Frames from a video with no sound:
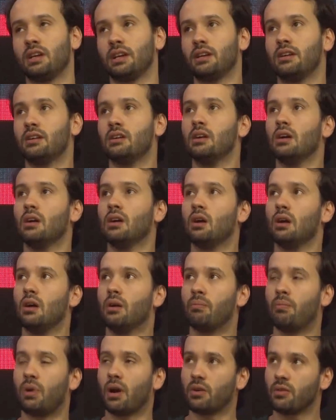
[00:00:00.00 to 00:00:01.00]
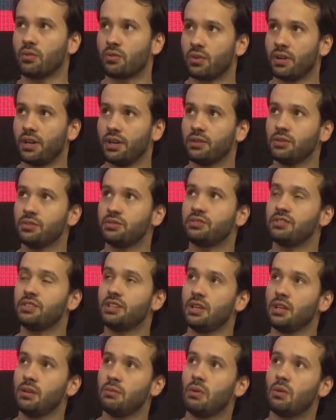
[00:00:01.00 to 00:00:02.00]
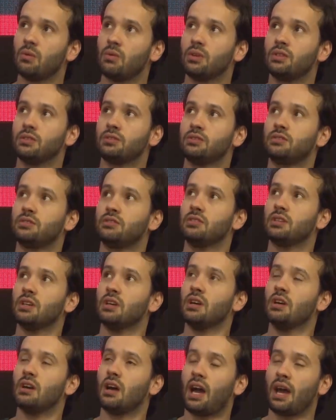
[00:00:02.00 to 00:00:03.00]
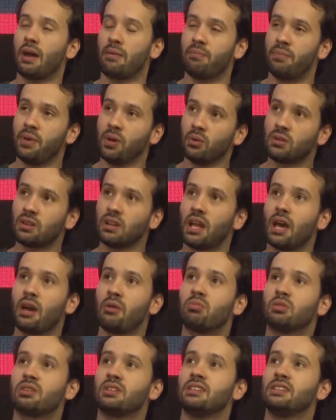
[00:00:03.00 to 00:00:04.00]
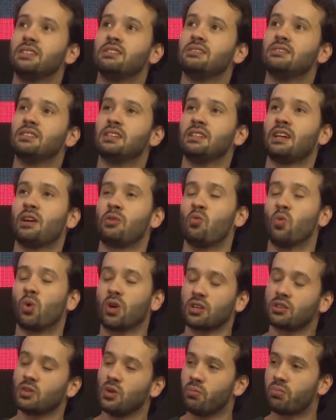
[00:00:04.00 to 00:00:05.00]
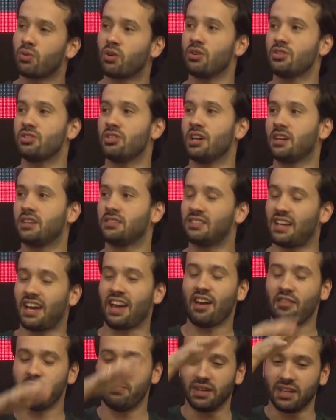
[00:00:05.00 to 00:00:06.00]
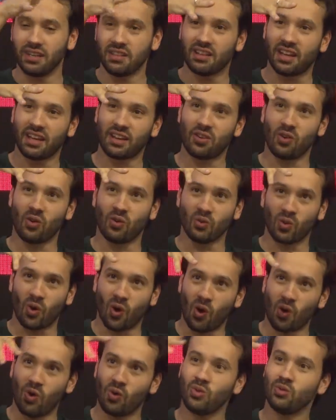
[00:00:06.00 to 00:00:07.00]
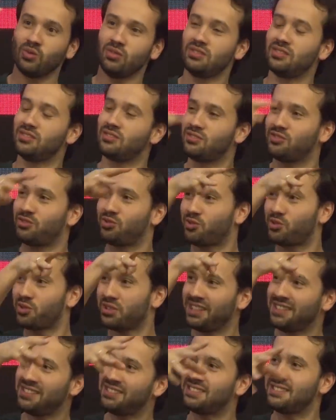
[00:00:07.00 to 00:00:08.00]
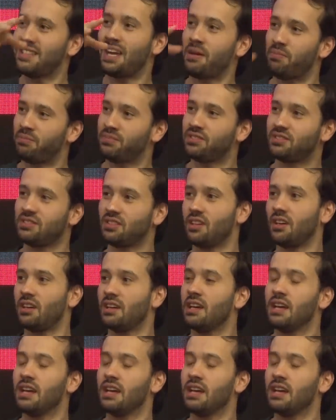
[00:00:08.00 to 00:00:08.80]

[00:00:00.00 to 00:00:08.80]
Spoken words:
like part of Rails team. I built libraries and I worked on projects. I have been like on all three steps,